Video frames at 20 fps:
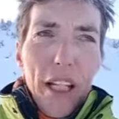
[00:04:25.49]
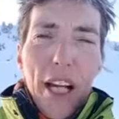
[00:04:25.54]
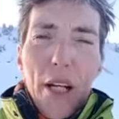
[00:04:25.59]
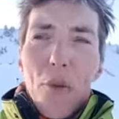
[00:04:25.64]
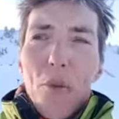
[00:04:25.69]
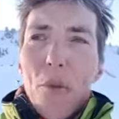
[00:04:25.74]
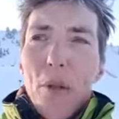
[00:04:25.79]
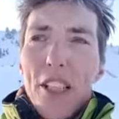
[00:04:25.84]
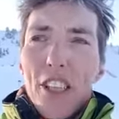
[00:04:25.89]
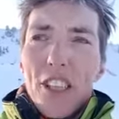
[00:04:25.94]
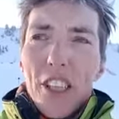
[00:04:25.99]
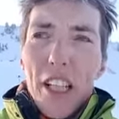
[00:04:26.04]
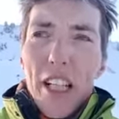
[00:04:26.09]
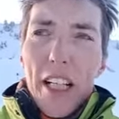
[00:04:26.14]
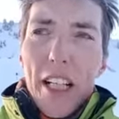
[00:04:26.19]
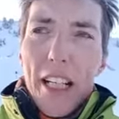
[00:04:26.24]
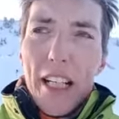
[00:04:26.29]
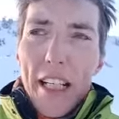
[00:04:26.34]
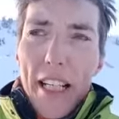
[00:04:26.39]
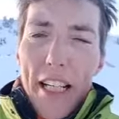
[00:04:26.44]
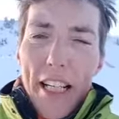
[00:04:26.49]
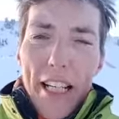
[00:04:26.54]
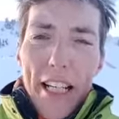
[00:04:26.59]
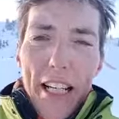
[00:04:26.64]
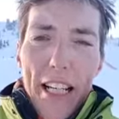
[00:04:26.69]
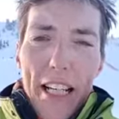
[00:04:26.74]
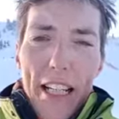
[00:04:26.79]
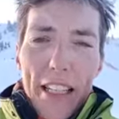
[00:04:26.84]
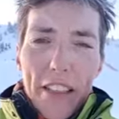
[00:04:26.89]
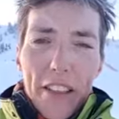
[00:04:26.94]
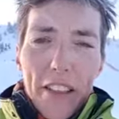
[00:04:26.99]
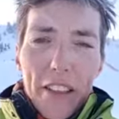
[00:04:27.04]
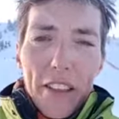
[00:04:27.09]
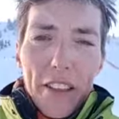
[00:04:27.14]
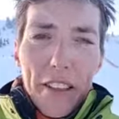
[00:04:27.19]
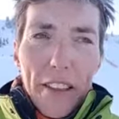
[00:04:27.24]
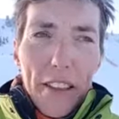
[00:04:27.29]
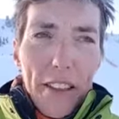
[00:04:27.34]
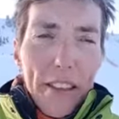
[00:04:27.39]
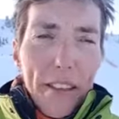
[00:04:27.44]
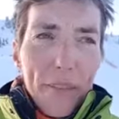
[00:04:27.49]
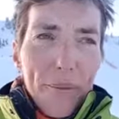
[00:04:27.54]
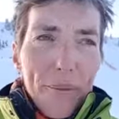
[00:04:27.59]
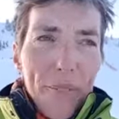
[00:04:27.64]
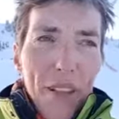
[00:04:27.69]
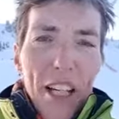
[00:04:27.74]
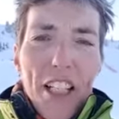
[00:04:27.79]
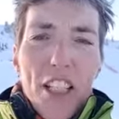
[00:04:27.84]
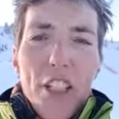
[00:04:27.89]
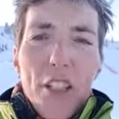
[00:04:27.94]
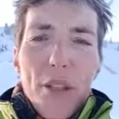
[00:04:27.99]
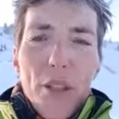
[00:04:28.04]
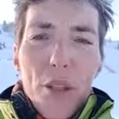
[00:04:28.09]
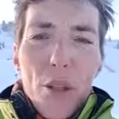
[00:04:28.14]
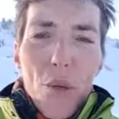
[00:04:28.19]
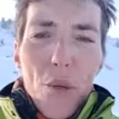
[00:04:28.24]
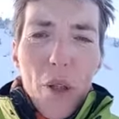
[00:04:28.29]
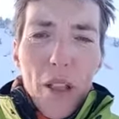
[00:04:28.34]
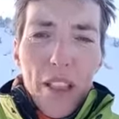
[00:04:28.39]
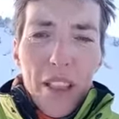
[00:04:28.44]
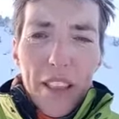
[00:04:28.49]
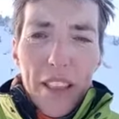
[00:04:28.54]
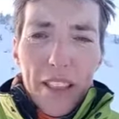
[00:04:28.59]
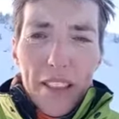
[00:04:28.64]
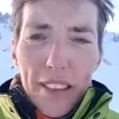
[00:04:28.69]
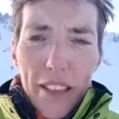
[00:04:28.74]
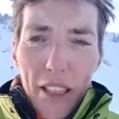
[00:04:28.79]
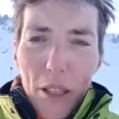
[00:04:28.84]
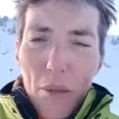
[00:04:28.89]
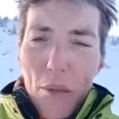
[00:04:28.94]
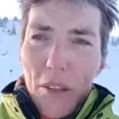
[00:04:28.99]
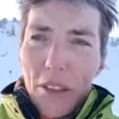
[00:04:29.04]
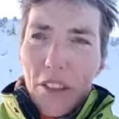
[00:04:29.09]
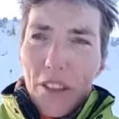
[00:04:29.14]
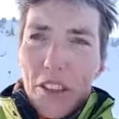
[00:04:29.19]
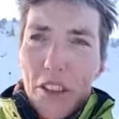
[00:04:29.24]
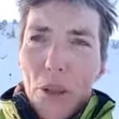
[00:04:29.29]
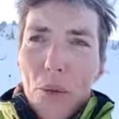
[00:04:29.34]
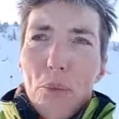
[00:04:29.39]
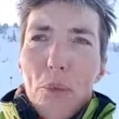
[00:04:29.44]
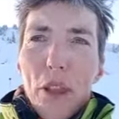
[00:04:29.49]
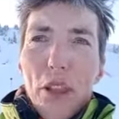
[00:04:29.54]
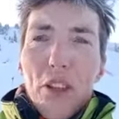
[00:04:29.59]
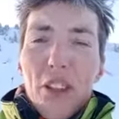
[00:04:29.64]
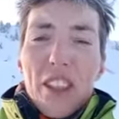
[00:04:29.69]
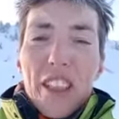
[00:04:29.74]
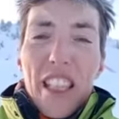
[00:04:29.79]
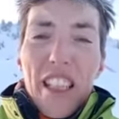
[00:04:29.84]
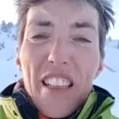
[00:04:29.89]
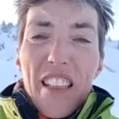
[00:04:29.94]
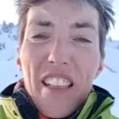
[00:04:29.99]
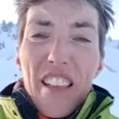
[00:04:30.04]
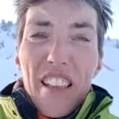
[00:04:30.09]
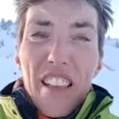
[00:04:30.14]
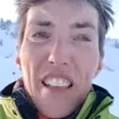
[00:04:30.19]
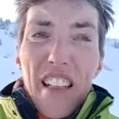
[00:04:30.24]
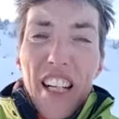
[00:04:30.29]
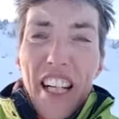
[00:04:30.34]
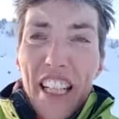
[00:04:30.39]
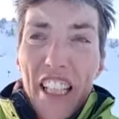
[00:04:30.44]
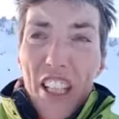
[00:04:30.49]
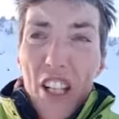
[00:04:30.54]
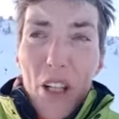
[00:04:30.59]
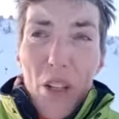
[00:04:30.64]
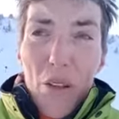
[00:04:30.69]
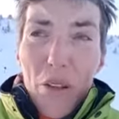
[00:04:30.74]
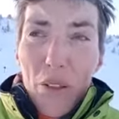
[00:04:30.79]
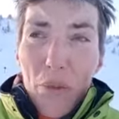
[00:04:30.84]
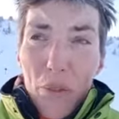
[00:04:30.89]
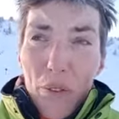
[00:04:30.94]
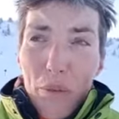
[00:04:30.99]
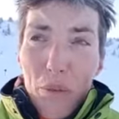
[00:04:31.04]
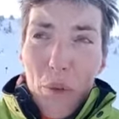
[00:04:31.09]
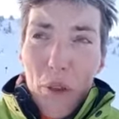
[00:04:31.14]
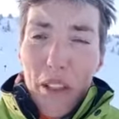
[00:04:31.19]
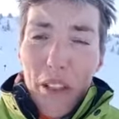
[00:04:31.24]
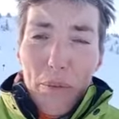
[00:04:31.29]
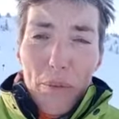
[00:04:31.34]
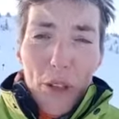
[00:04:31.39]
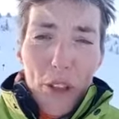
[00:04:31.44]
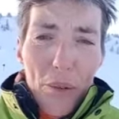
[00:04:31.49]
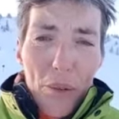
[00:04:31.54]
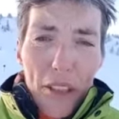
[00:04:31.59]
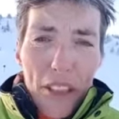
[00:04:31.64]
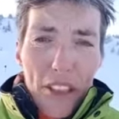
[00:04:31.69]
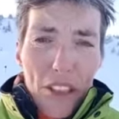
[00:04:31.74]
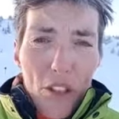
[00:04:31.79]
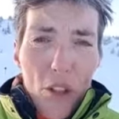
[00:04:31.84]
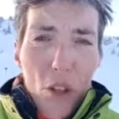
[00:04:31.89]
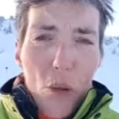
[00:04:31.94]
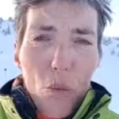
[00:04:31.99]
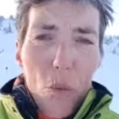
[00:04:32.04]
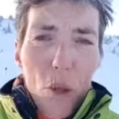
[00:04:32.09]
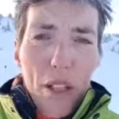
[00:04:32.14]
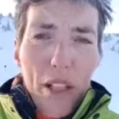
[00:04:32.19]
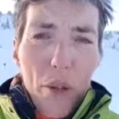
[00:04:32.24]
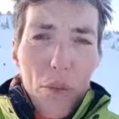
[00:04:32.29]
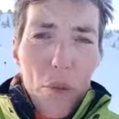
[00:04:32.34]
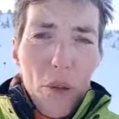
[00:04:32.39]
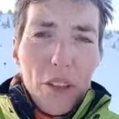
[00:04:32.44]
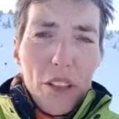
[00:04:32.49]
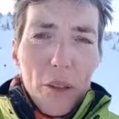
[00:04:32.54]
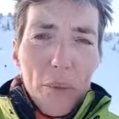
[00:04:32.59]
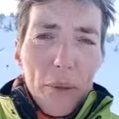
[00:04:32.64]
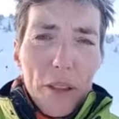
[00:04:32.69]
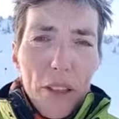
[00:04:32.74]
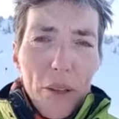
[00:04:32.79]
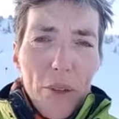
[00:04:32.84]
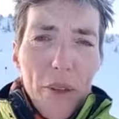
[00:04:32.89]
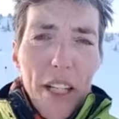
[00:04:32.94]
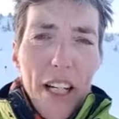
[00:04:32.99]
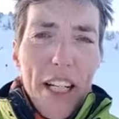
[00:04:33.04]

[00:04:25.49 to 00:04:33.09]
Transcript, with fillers: I wish I had the, um, I knew what it is that I want to do because I know what I'm doing is not what I want to be doing.